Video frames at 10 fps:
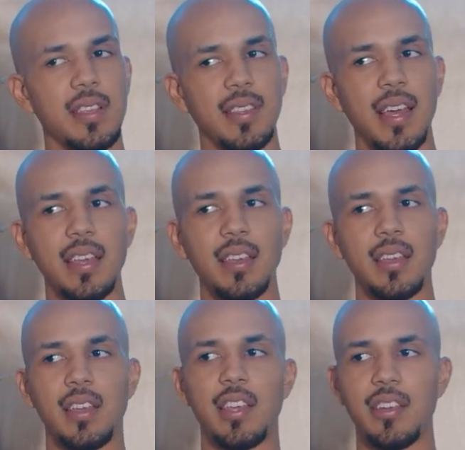It's like
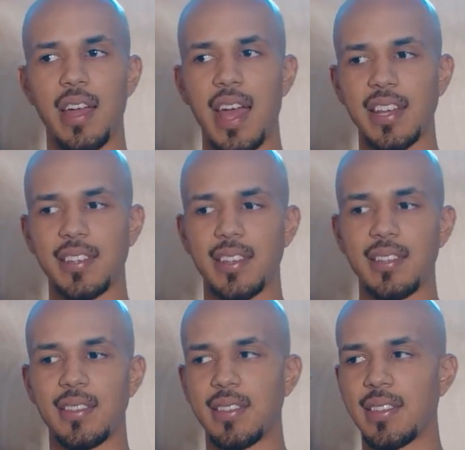your
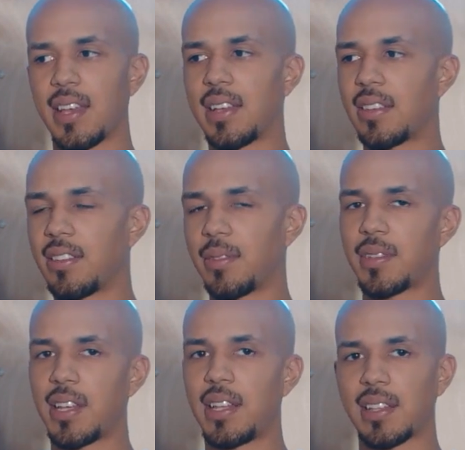actions is like, you know what I'm
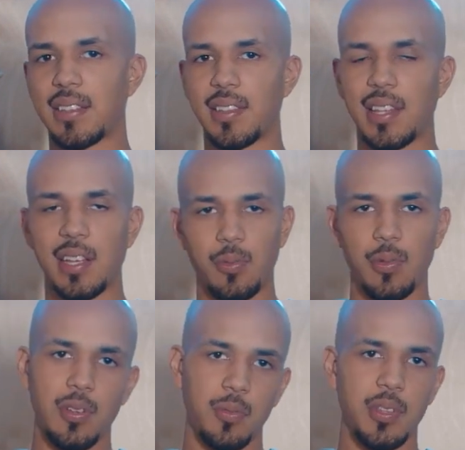saying, like the, like
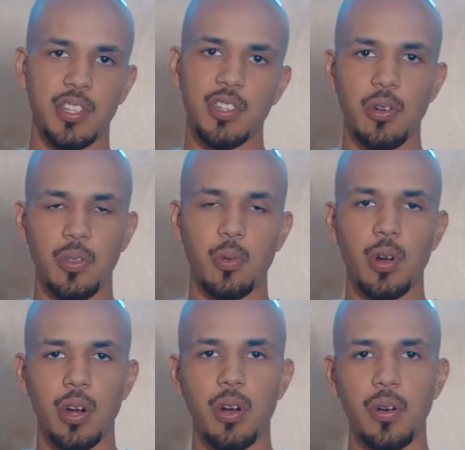what we show the
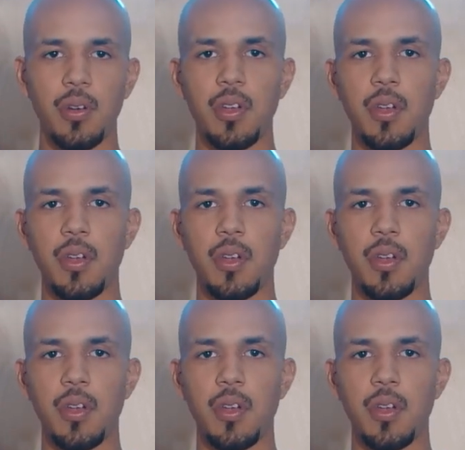world,